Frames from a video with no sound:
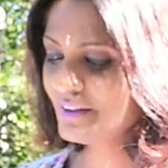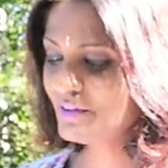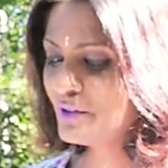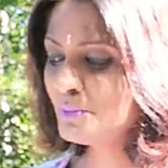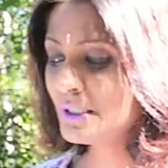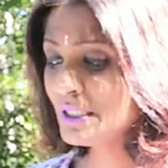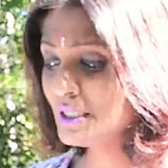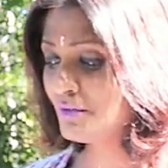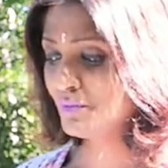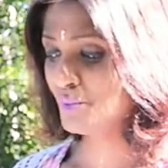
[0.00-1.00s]
the
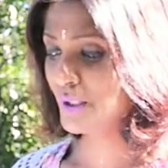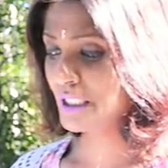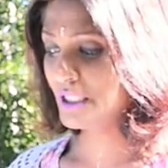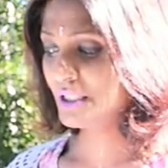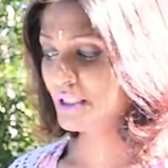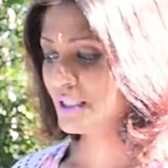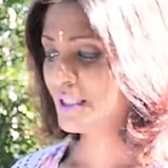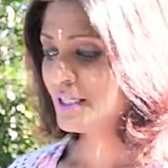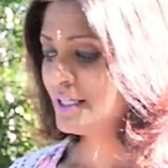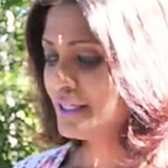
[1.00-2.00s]
beginning of the week,
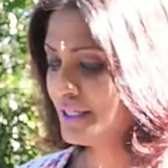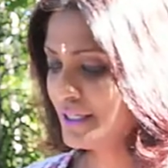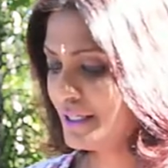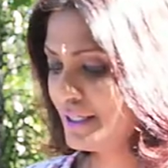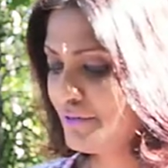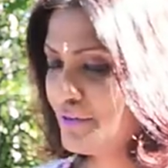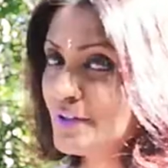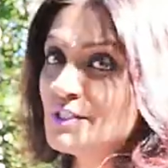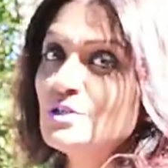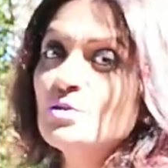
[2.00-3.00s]
and for
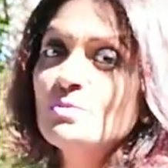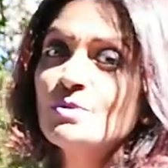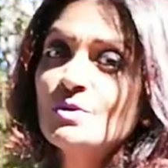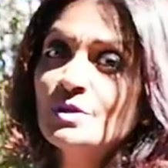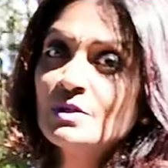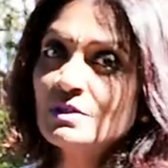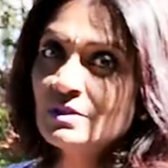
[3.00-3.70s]
this new moon.